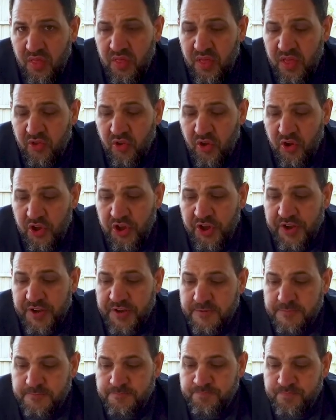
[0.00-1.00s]
these are
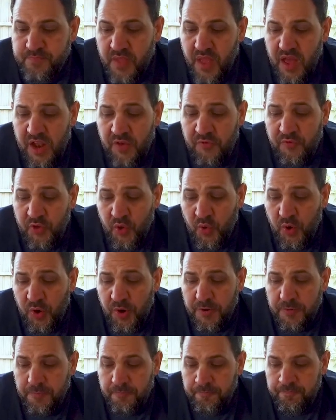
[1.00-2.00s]
good. And if you
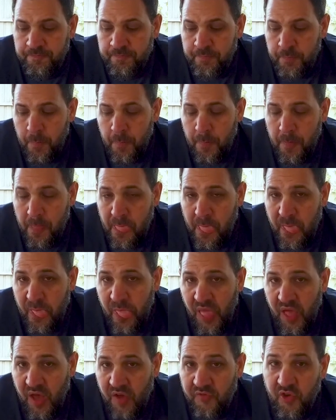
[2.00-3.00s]
were,
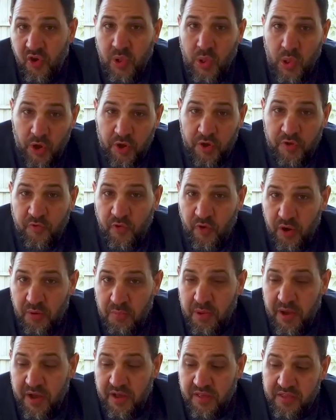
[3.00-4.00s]
if you're looking for a
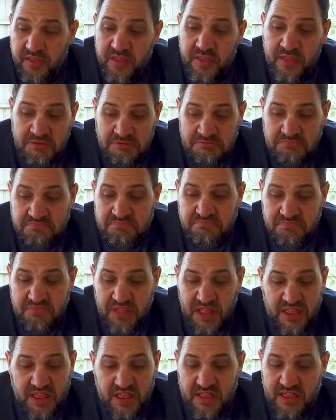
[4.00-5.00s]
buzz,
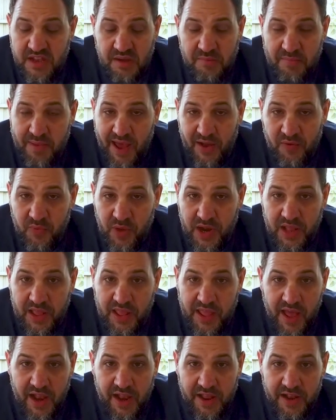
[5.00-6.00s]
this isn't a bad way to
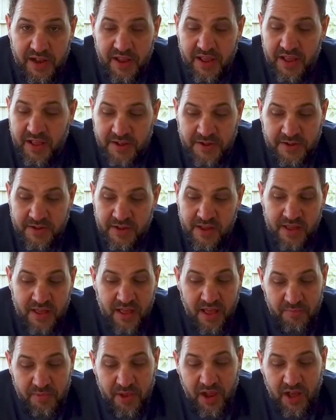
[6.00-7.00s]
get it.
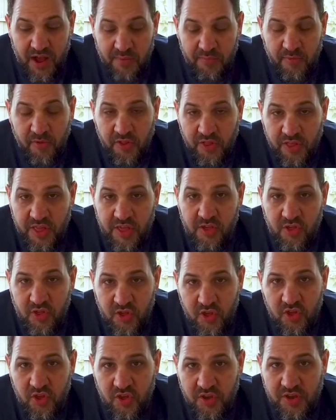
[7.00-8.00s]
I mean, a couple of these,
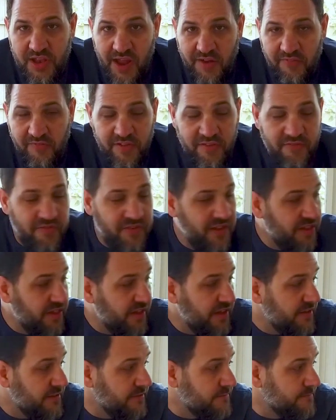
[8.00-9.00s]
you definitely feel
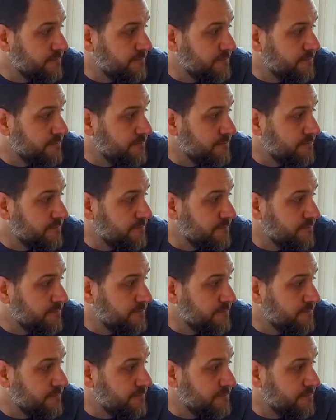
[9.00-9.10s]
it.